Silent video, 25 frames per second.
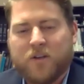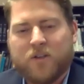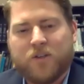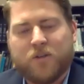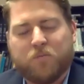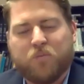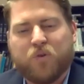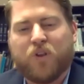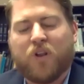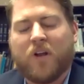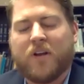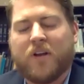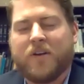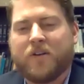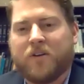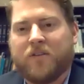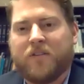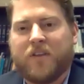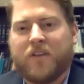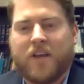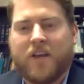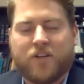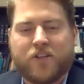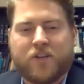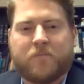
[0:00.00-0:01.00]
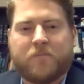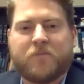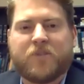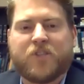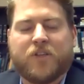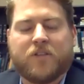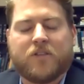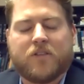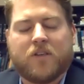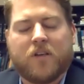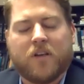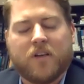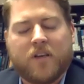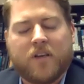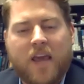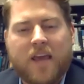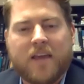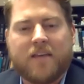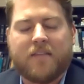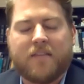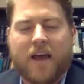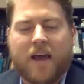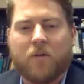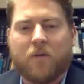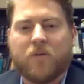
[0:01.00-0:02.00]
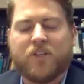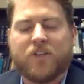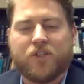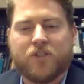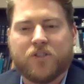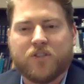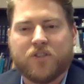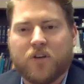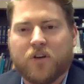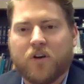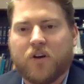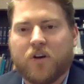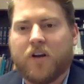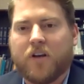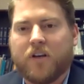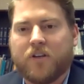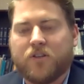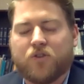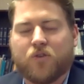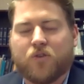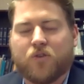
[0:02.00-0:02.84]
To plunder the Egyptians, to take that which is good and